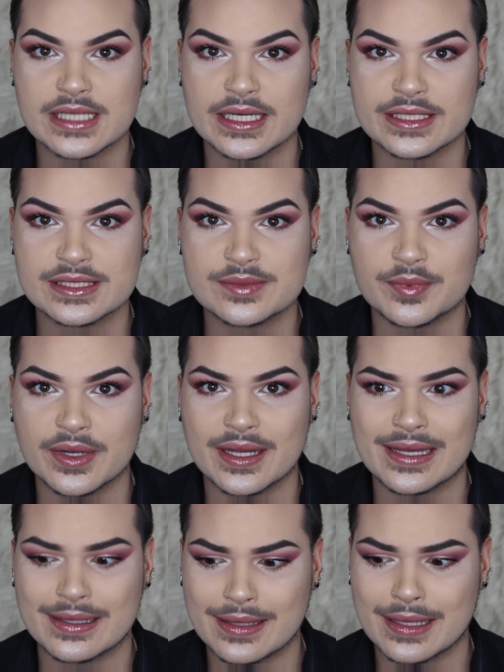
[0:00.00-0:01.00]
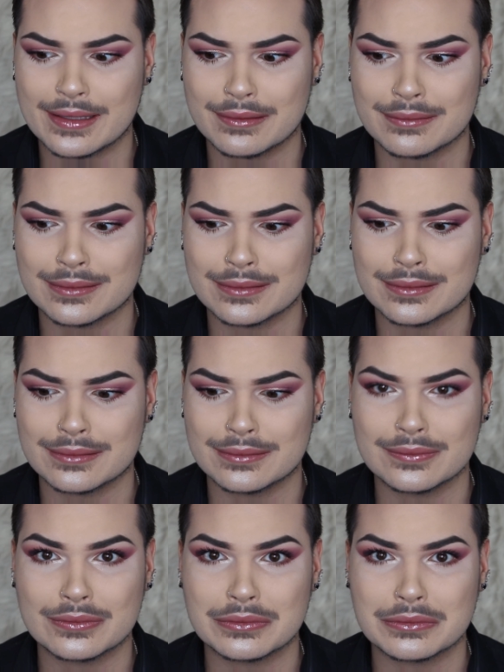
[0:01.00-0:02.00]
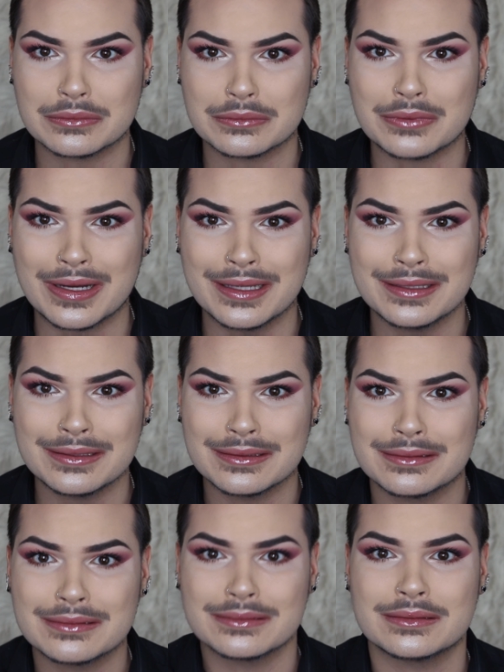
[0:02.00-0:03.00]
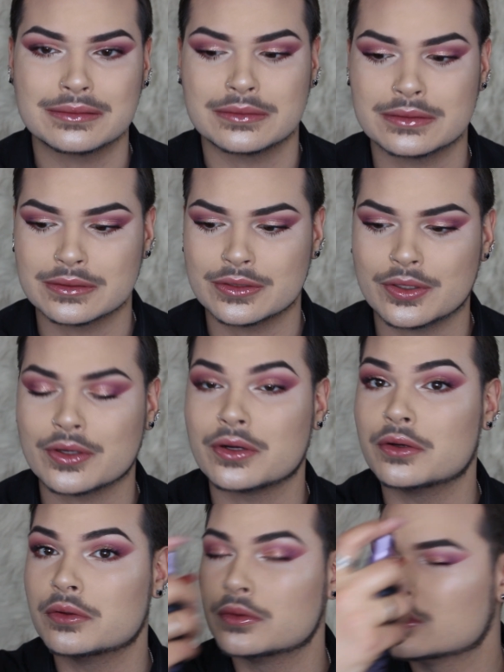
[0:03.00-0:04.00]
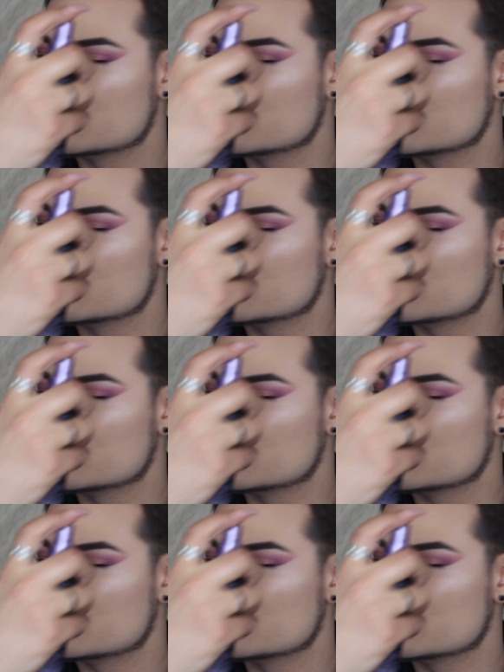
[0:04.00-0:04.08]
setting spray. Like, what? Girl.